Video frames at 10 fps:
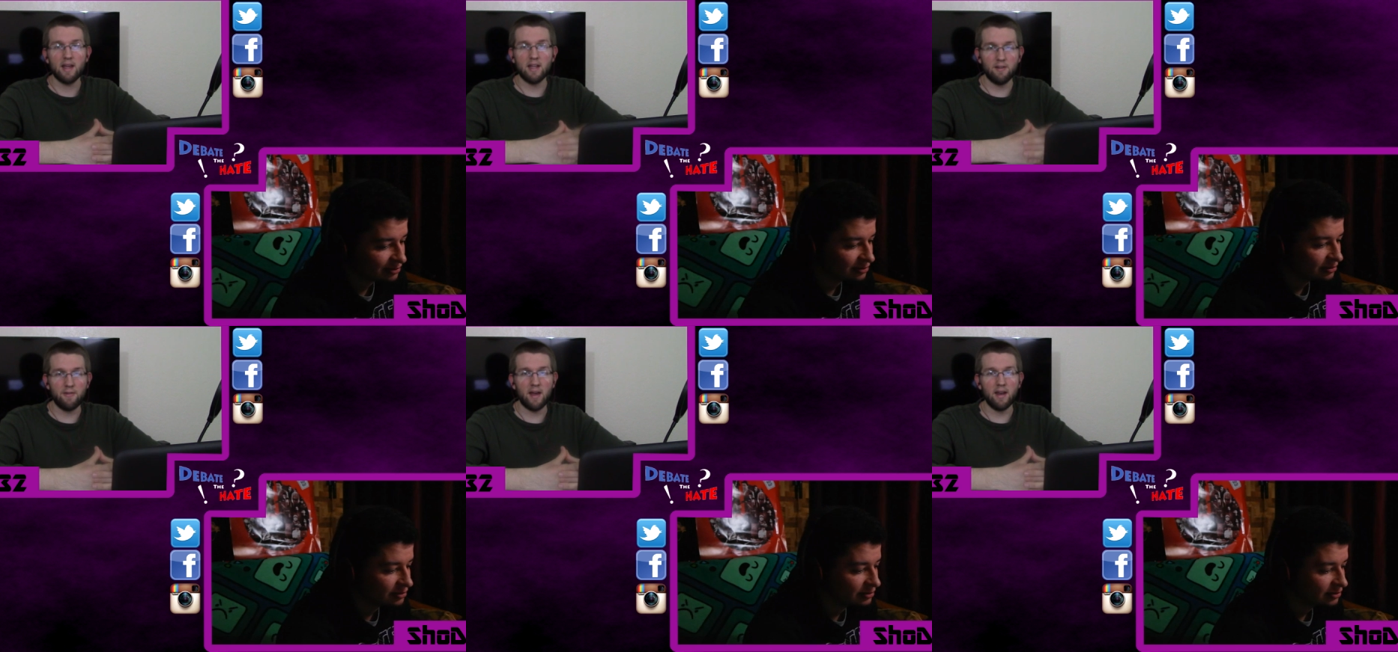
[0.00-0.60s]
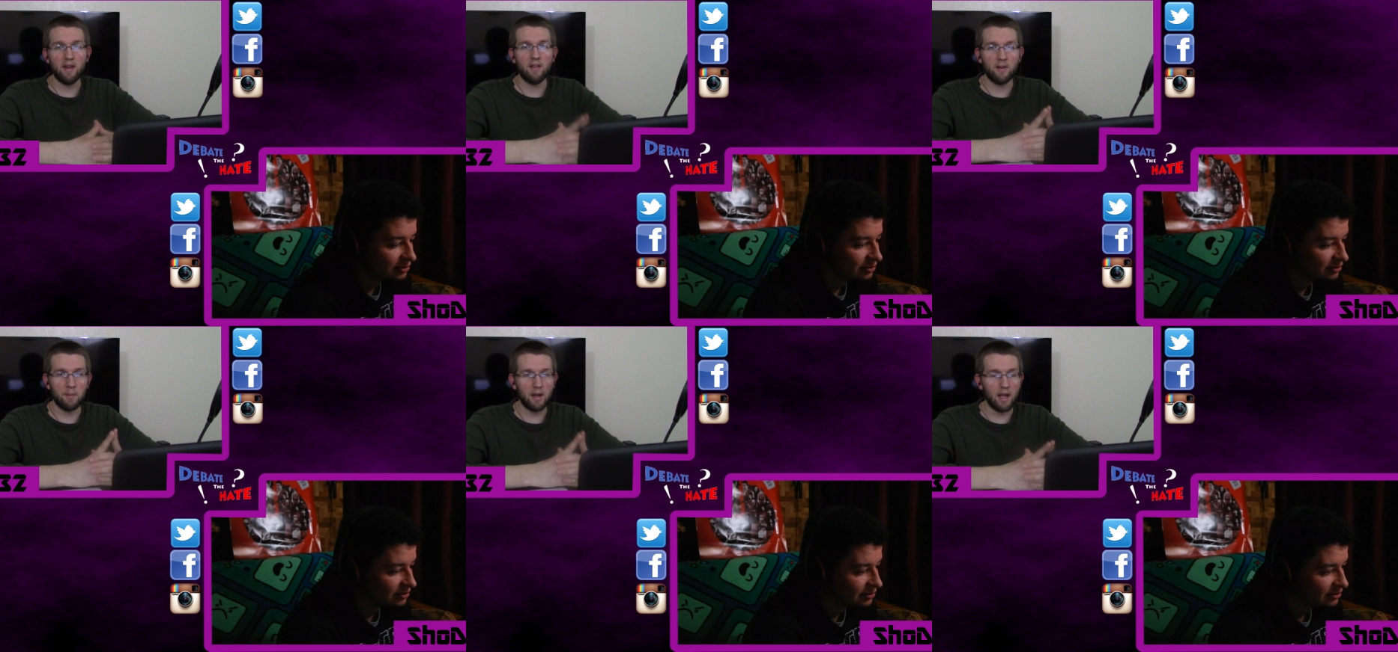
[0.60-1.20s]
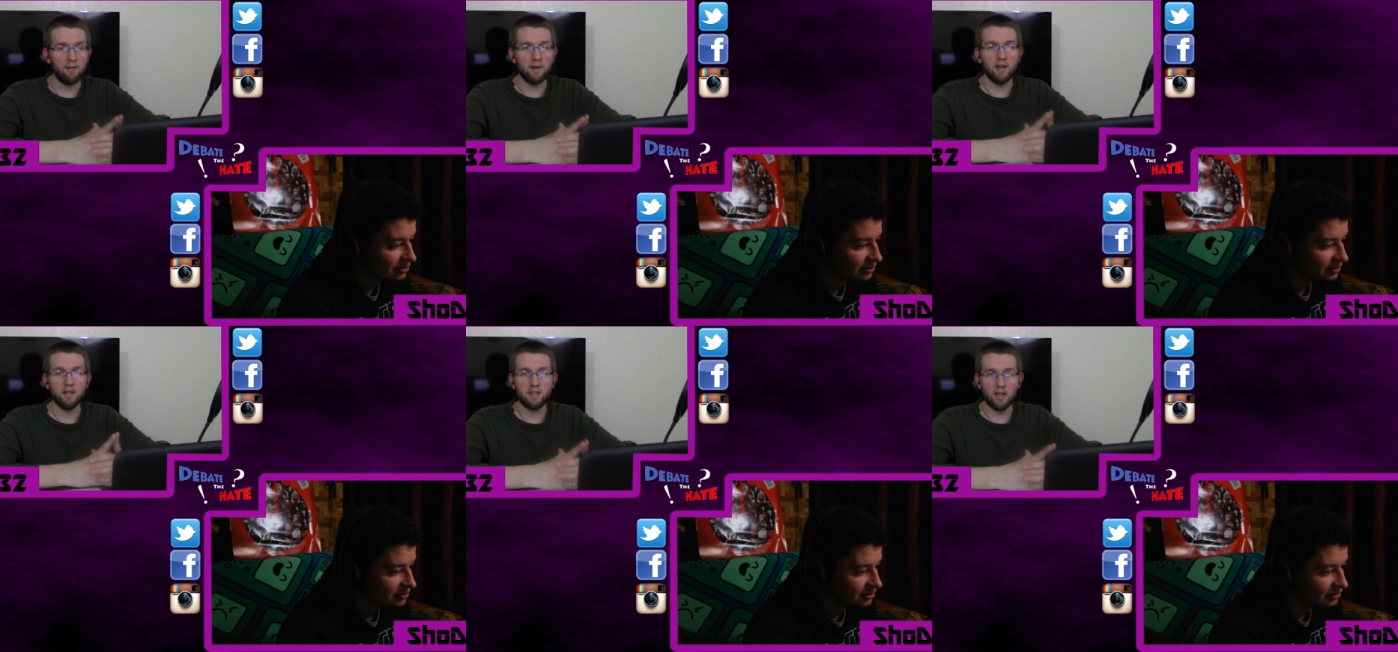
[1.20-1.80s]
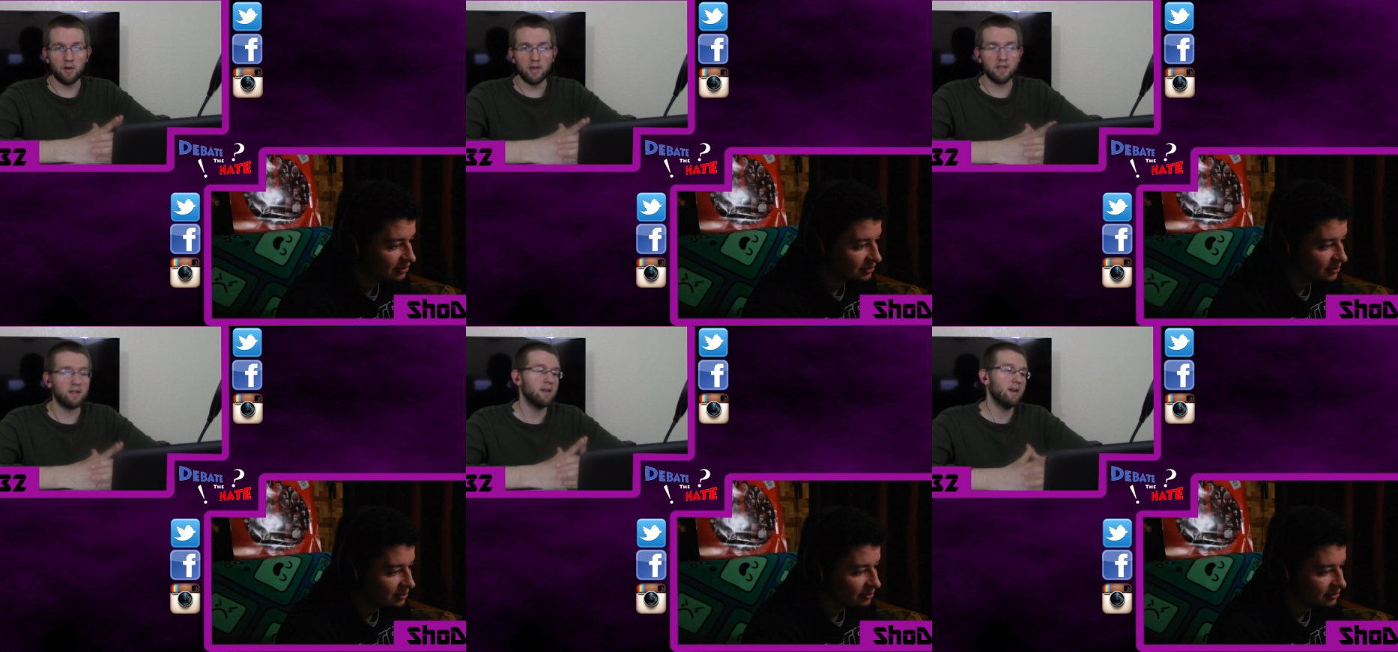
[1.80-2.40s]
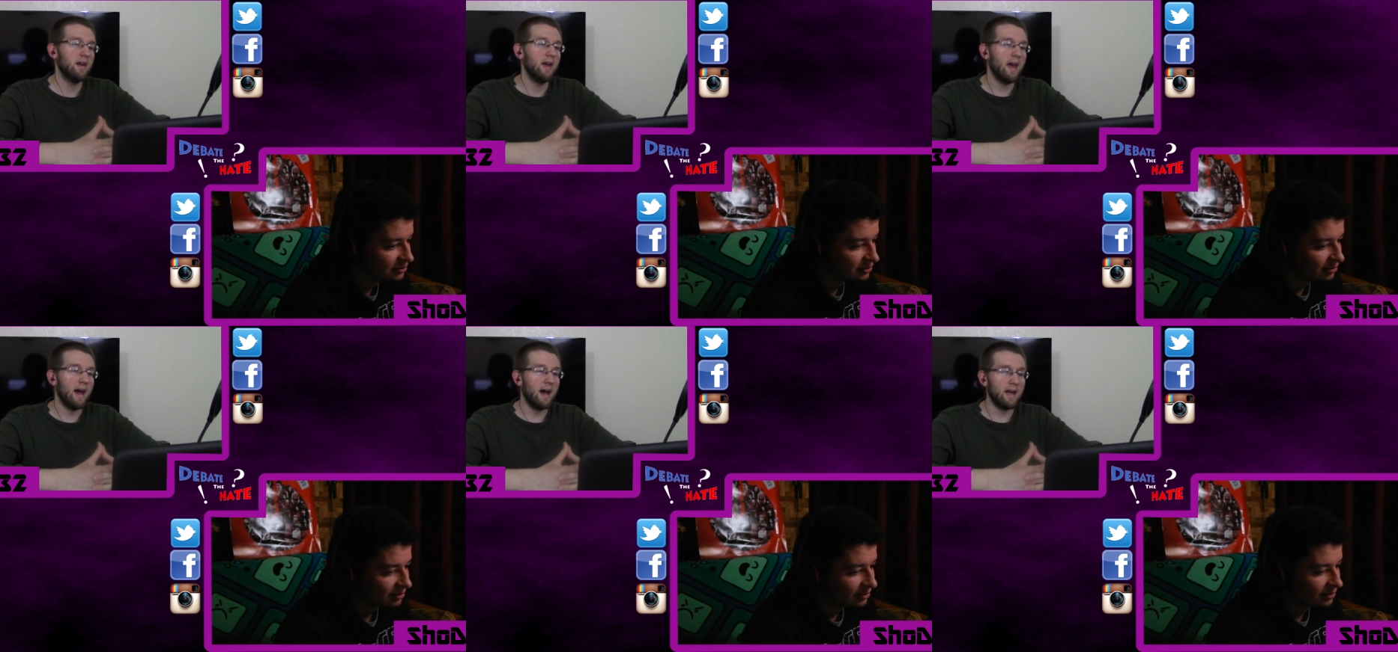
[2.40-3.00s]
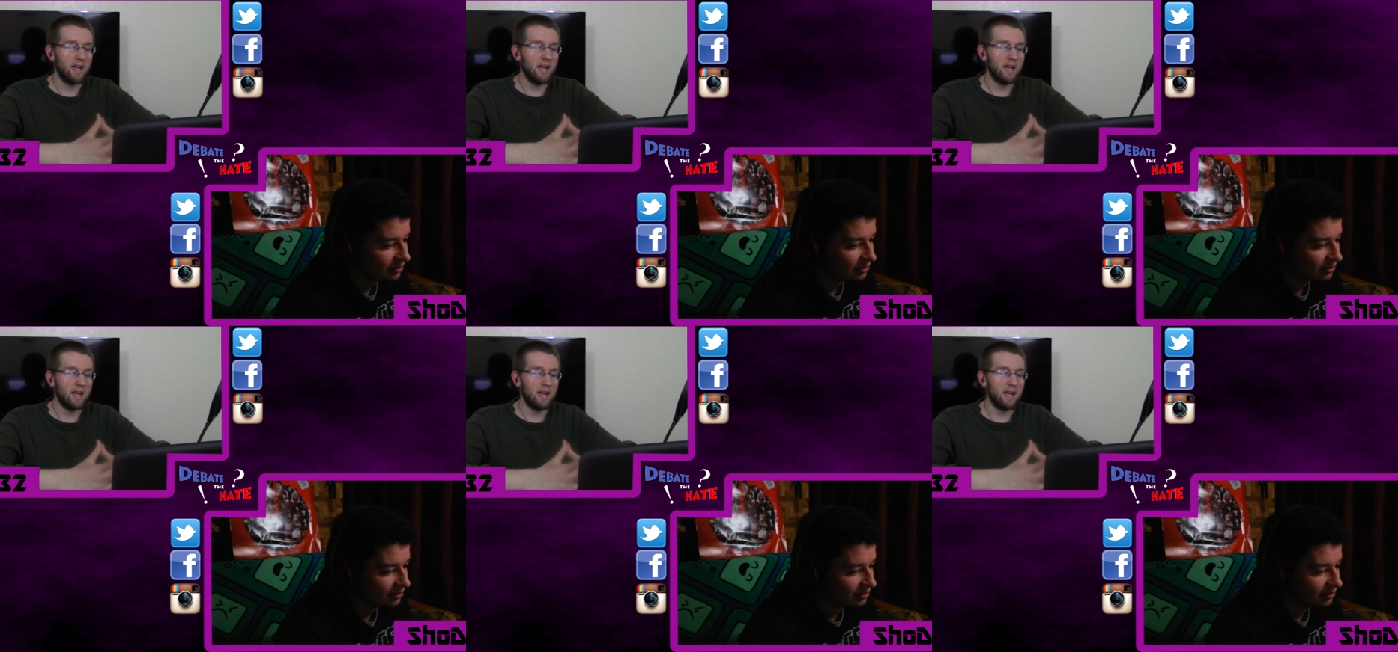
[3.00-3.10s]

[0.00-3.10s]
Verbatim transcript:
Speaker 1: can defend their beloved series. Uh,